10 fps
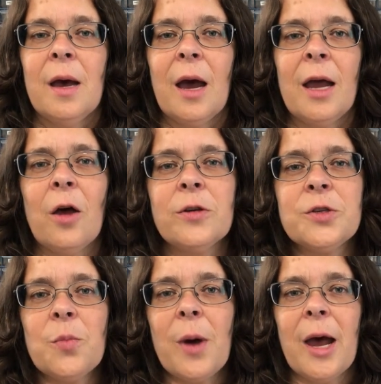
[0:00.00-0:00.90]
I
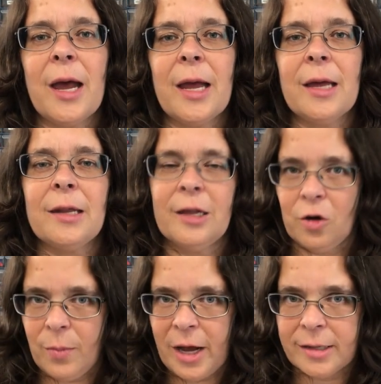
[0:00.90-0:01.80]
also buy
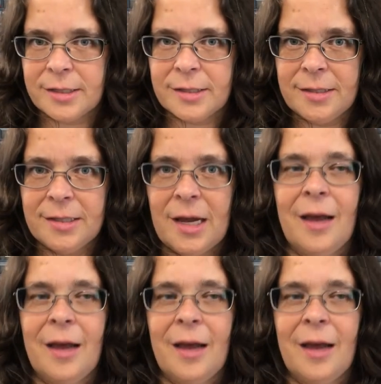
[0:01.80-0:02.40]
little boxes.